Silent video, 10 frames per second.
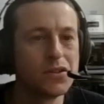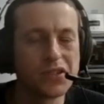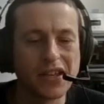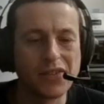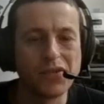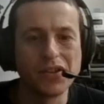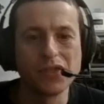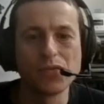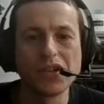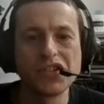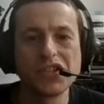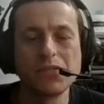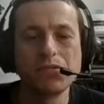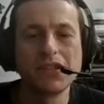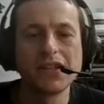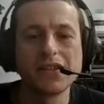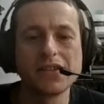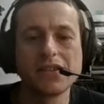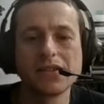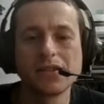Okay, well, a wrench in the
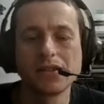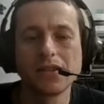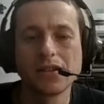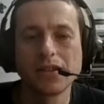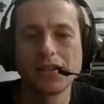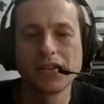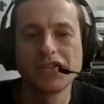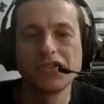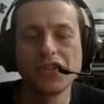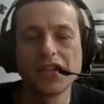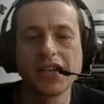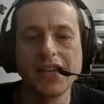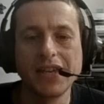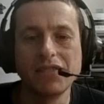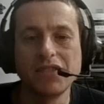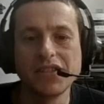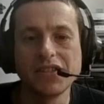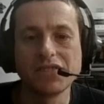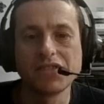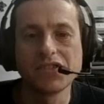plans. Clerics do not get Invis
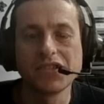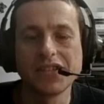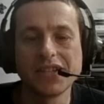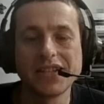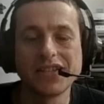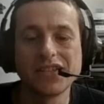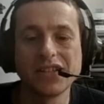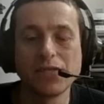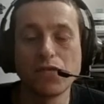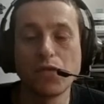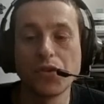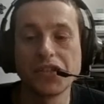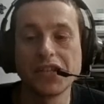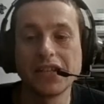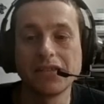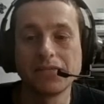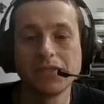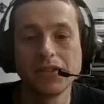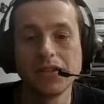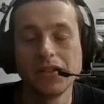on Verse Undead until level 14.
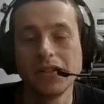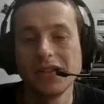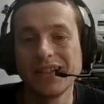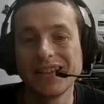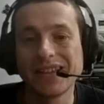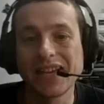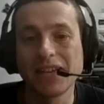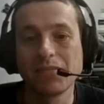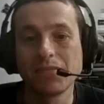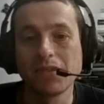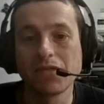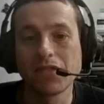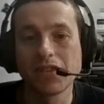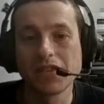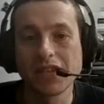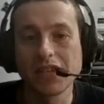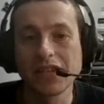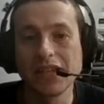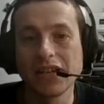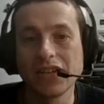And that, my friends, I
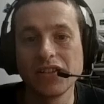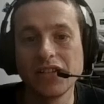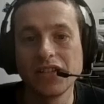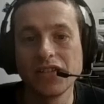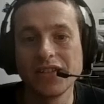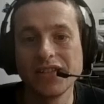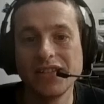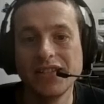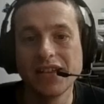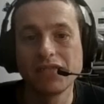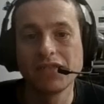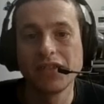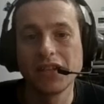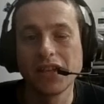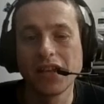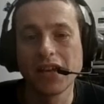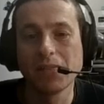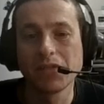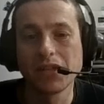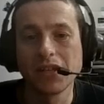can guarantee you is definitely not
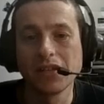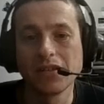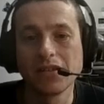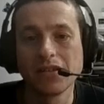happening